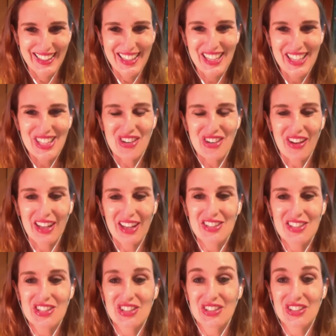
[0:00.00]
trying
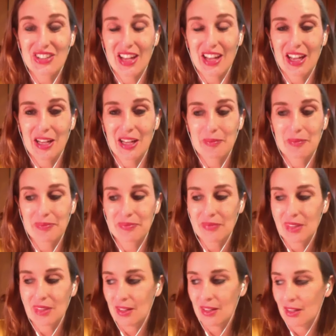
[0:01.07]
to um,
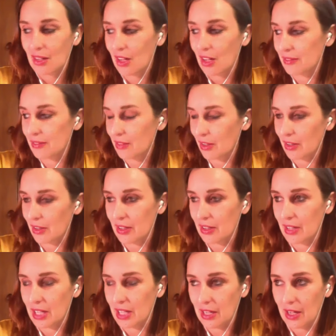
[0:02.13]
I've,
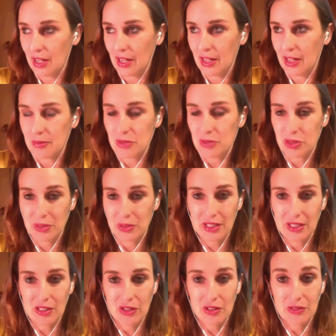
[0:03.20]
I am
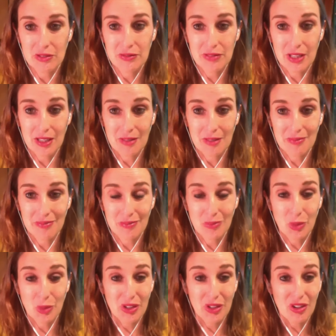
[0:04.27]
doing a lot of um,
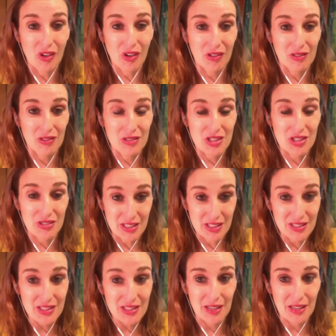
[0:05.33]
work on
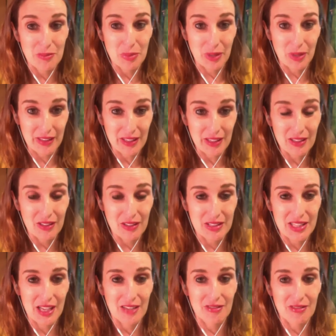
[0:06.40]
stress and breathing. Yeah. I
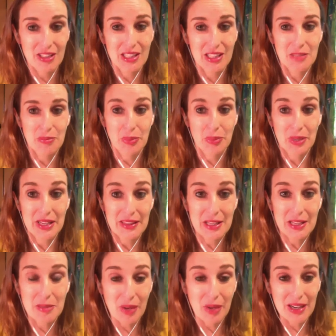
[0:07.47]
take regular
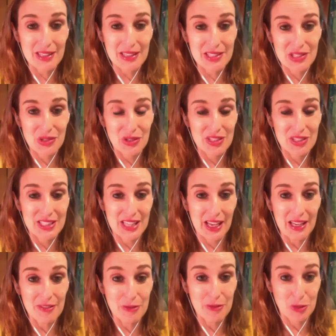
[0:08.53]
breathing breaks through the
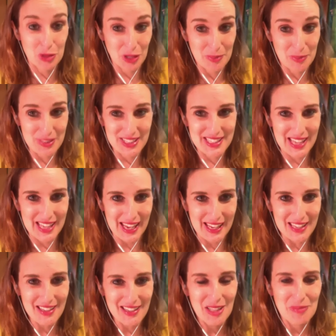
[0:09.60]
day, four times a mm-hmm.
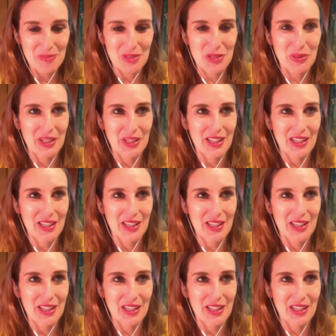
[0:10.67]
day, between